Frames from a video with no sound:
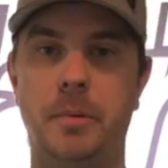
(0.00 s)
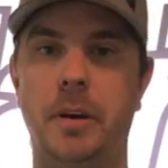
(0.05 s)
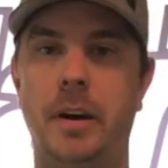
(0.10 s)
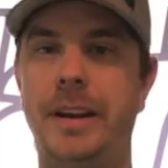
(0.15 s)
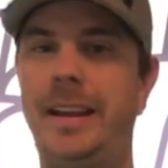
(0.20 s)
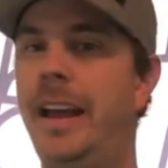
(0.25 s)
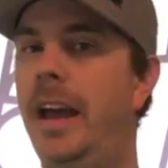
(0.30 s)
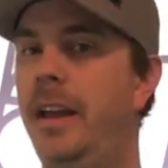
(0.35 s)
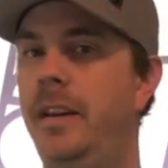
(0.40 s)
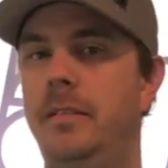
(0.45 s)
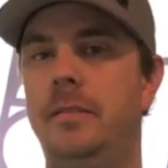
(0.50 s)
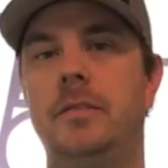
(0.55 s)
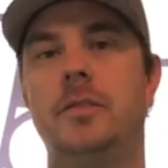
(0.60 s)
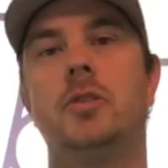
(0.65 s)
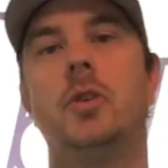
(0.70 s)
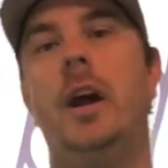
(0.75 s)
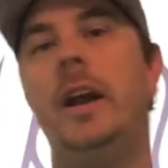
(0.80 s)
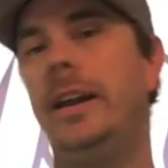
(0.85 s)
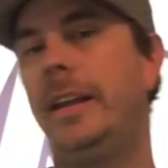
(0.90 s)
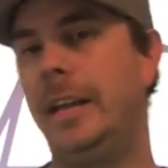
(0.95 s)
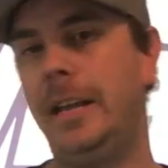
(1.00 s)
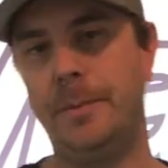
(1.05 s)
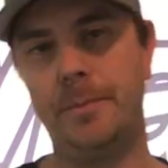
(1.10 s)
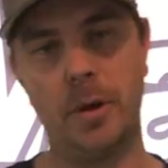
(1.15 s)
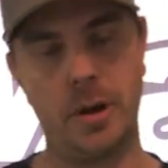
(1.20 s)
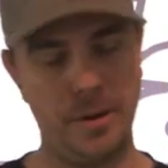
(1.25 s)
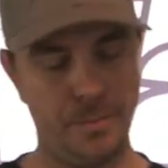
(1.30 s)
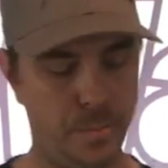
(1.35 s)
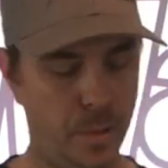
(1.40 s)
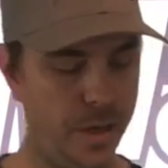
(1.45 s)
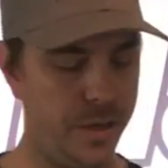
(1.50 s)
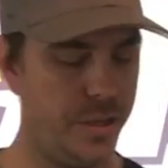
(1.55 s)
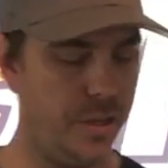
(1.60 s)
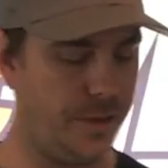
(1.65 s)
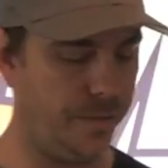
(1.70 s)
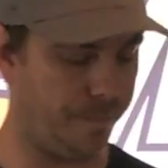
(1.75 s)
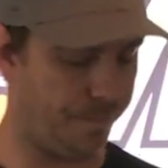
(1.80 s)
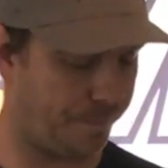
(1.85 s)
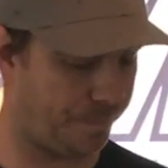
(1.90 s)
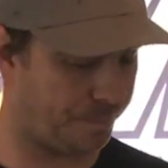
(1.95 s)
bumper, again, trying to keep on a budget.